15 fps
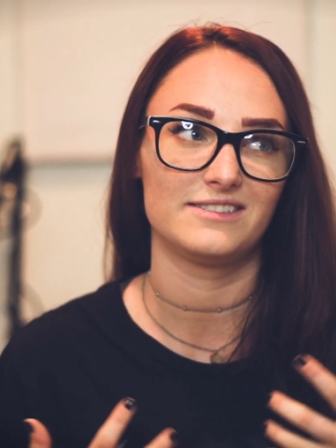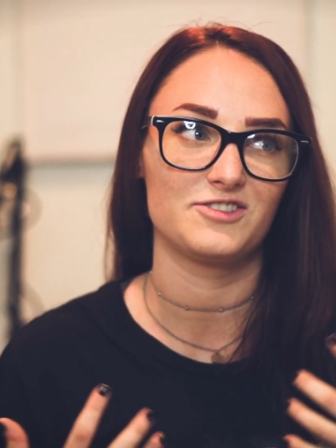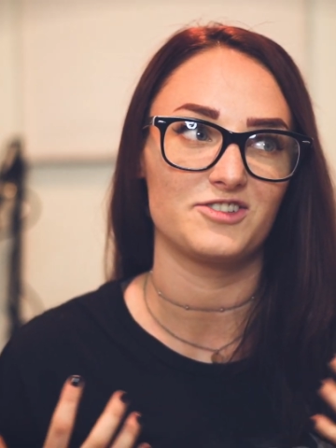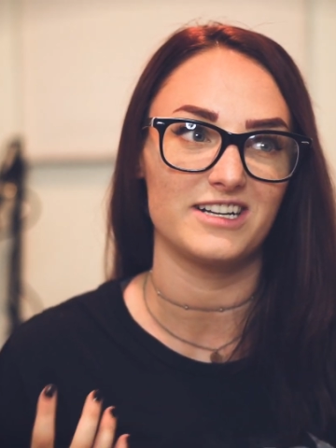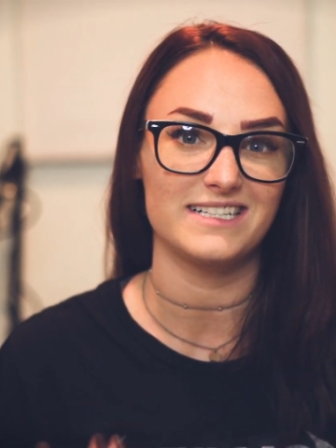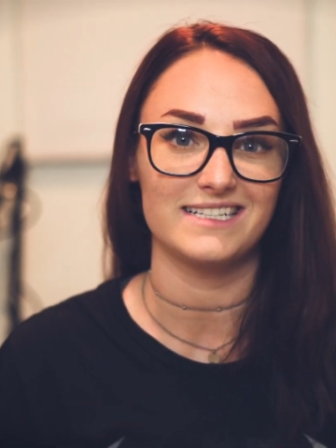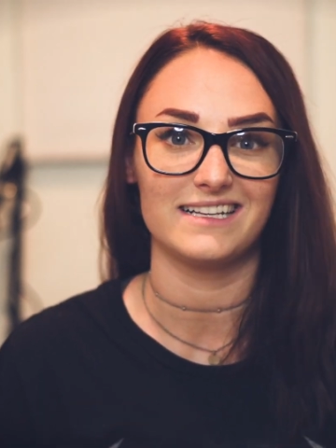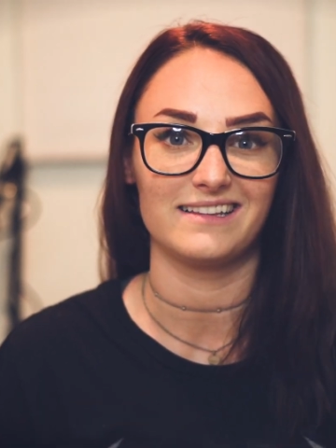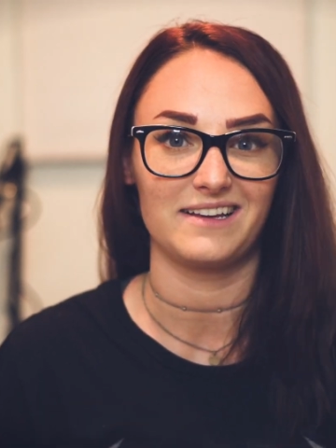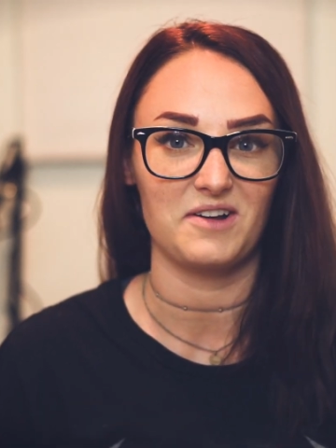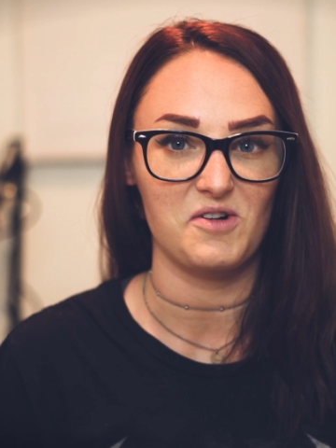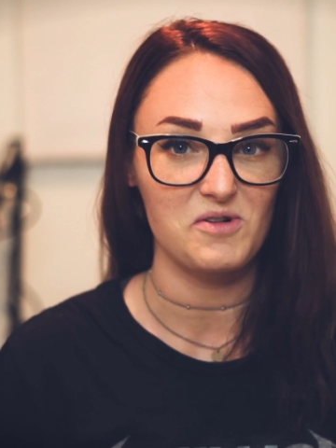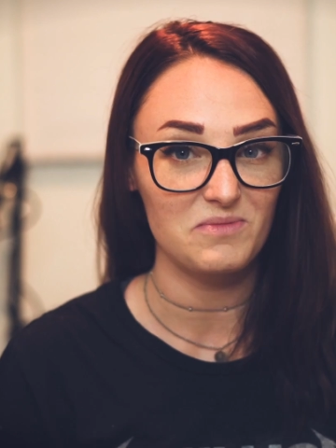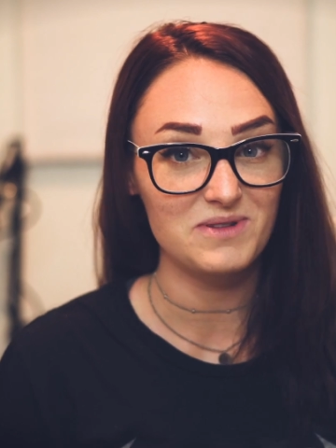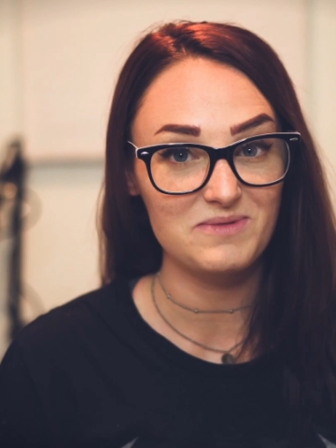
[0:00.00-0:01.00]
dressing like a
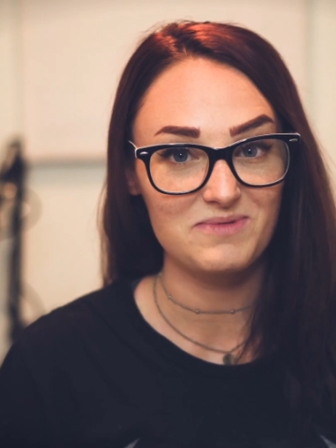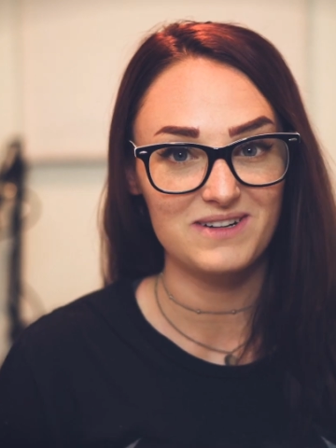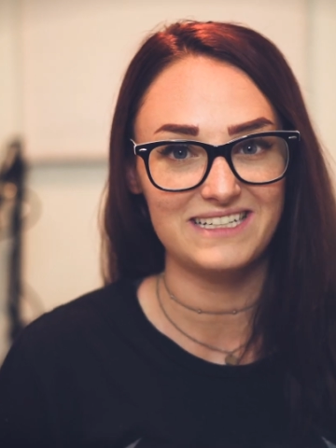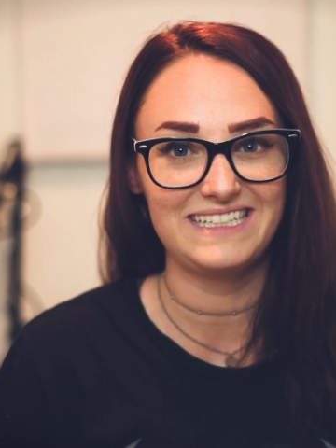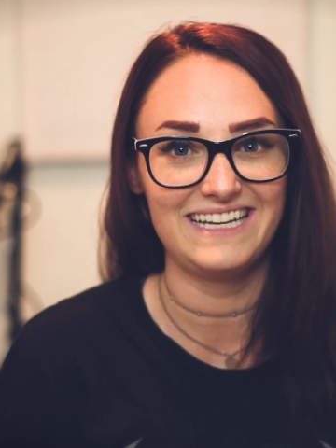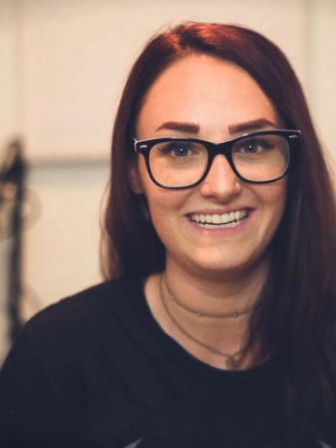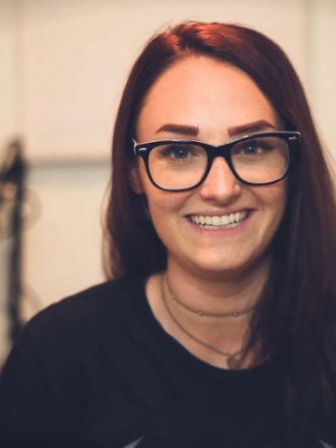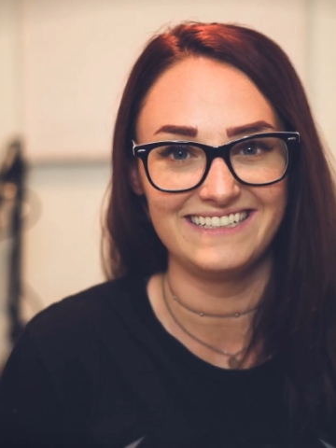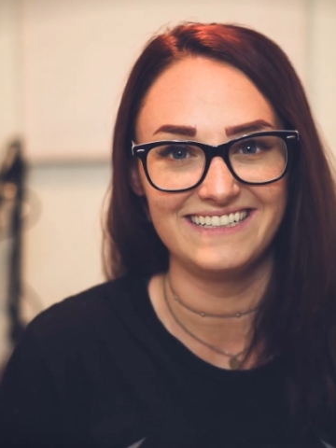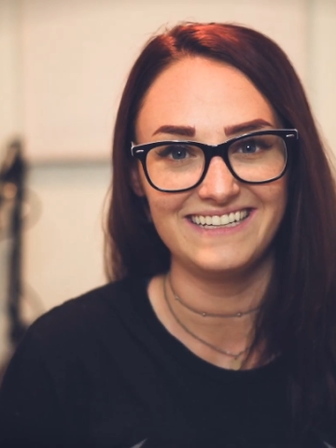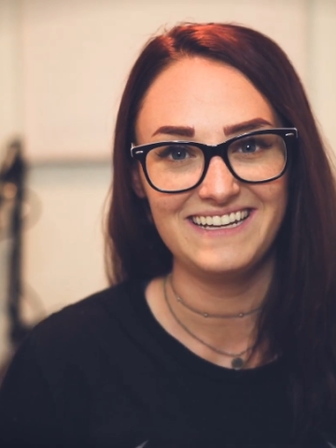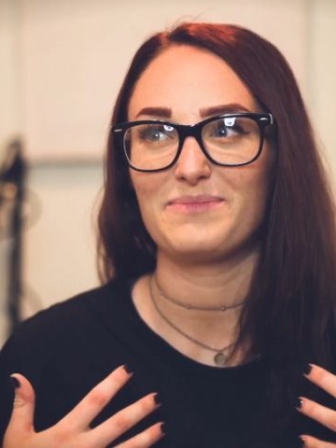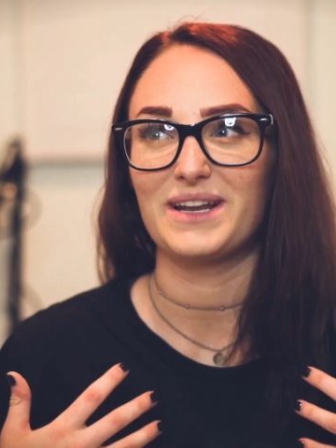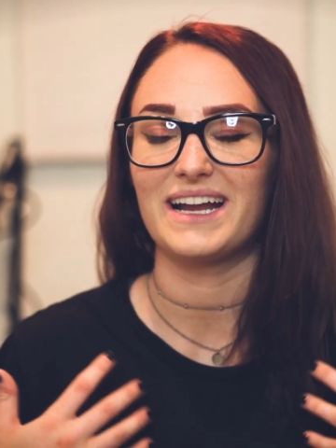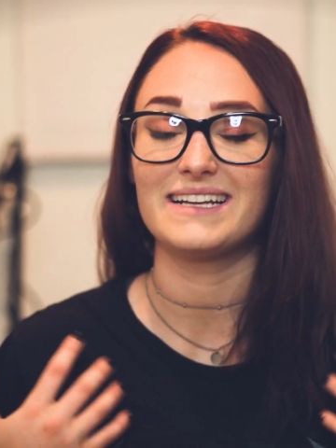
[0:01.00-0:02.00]
homeless person,
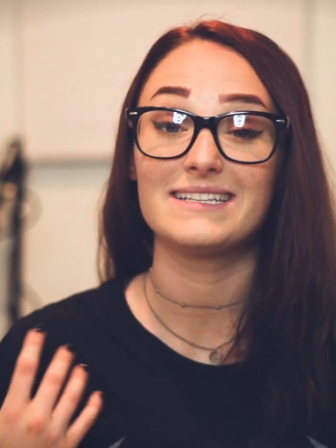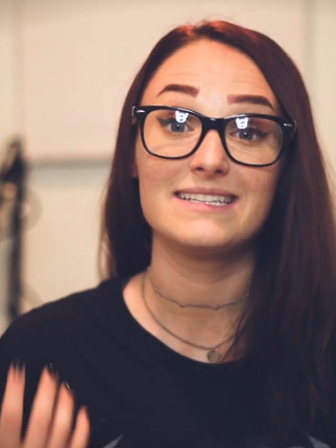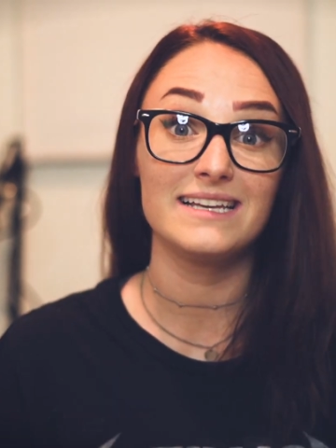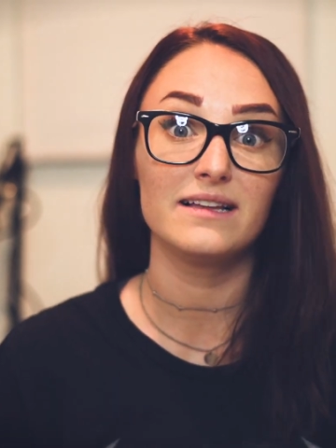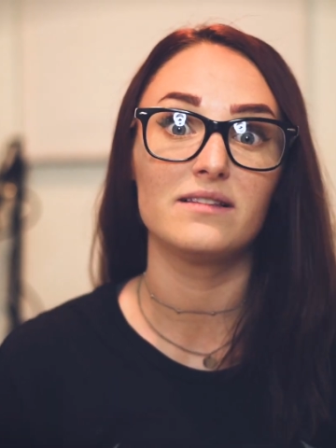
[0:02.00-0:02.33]
but I see